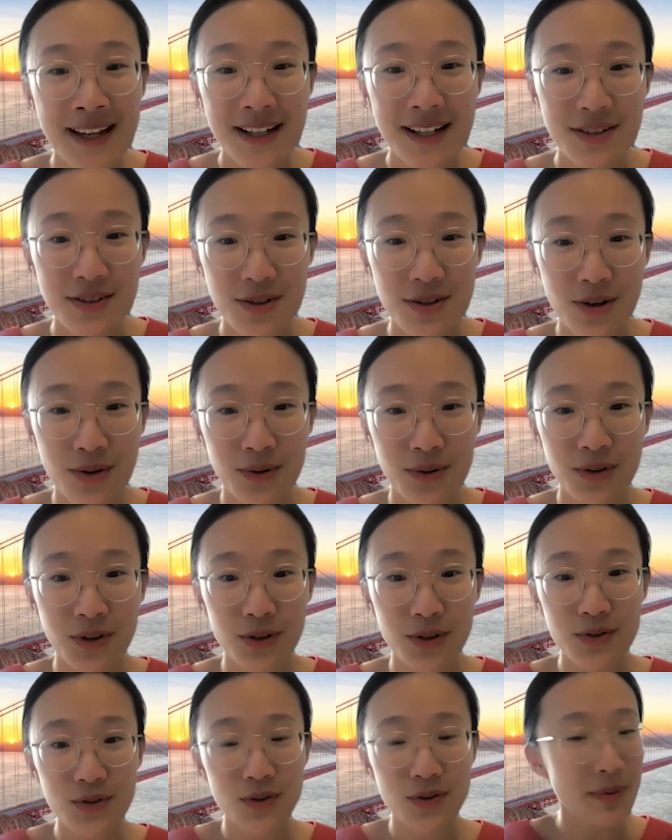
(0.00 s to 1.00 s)
So
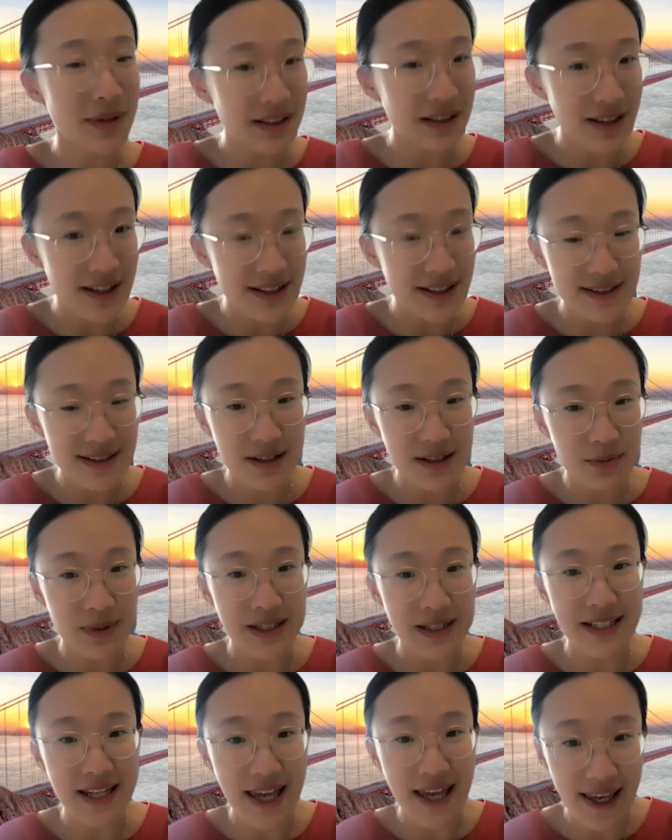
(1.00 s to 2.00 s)
there's so many classes that we
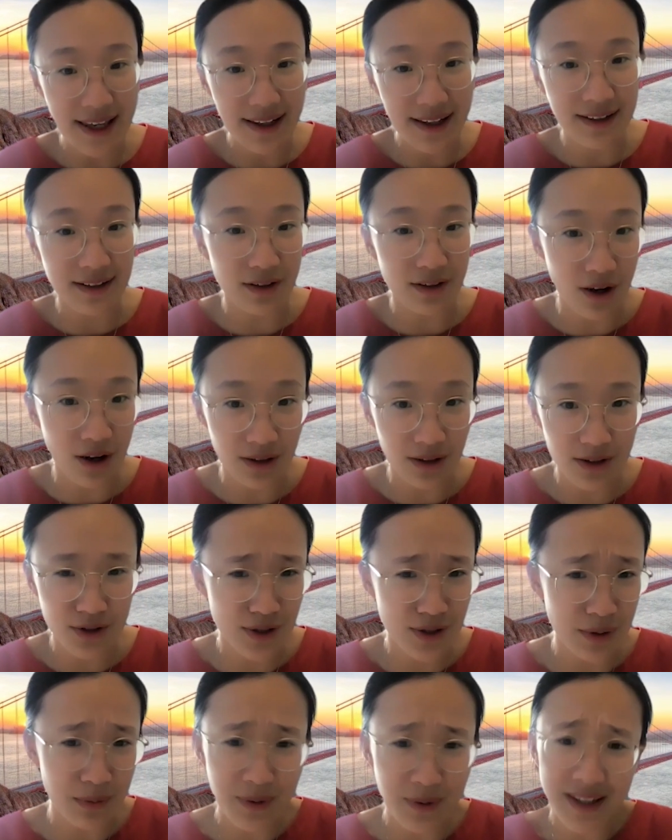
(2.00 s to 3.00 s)
take in college
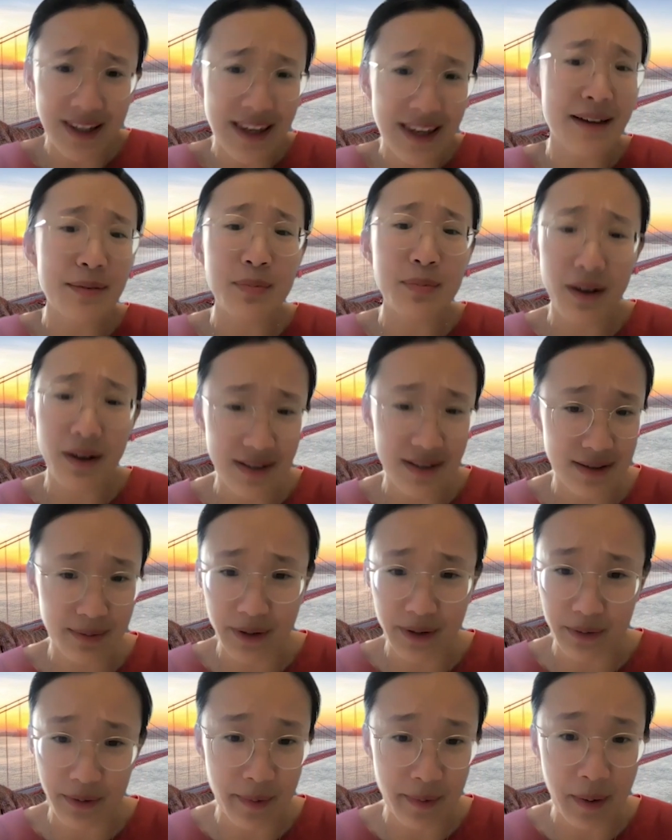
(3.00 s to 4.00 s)
that we can't
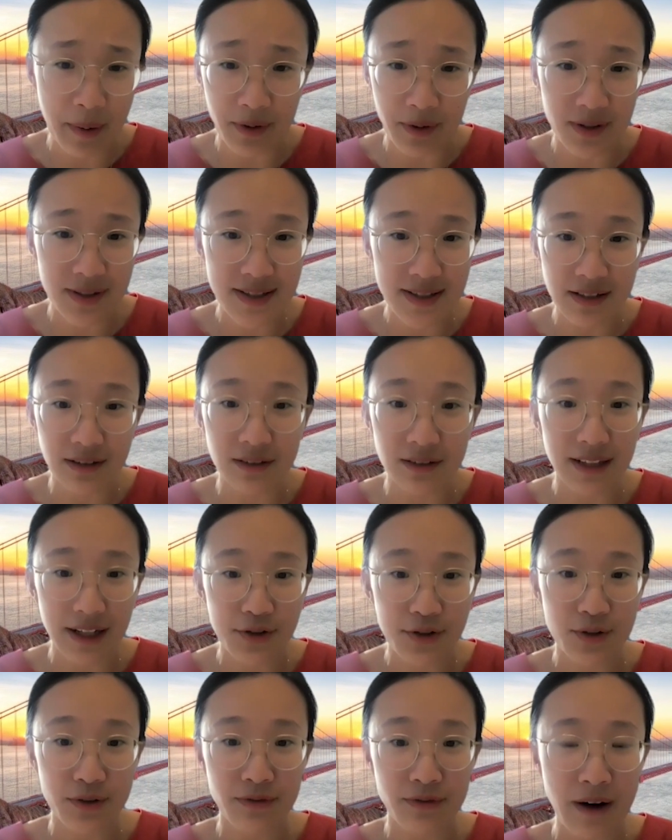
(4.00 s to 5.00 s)
possibly remember a single
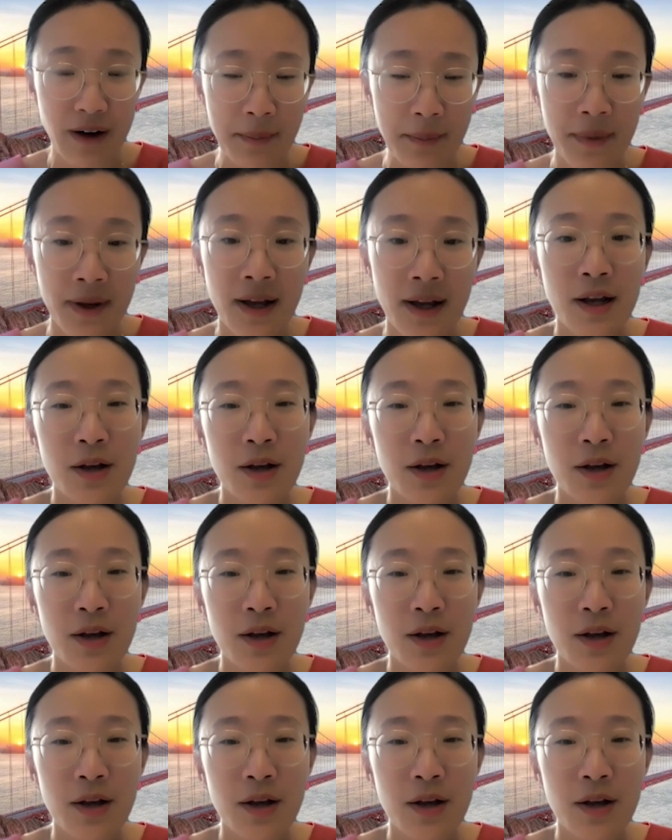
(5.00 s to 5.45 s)
lecture from,